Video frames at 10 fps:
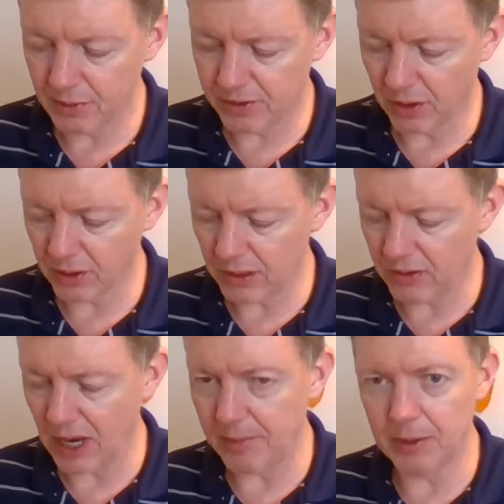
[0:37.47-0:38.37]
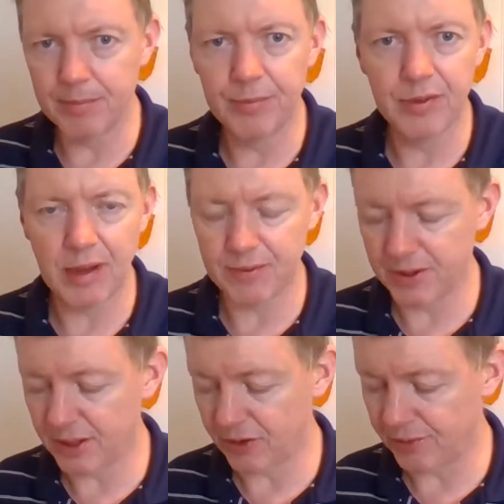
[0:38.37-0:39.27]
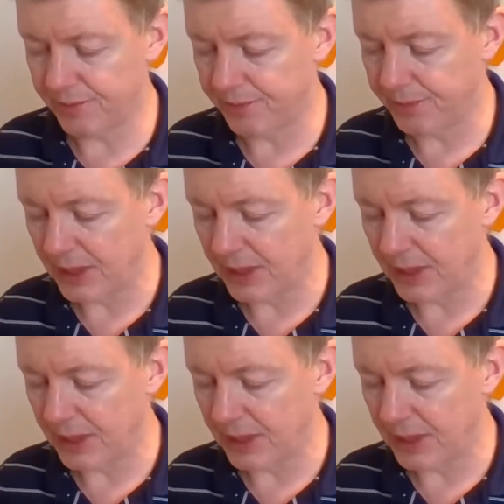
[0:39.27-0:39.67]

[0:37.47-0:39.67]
Rhetorical Grammar, 7th edition.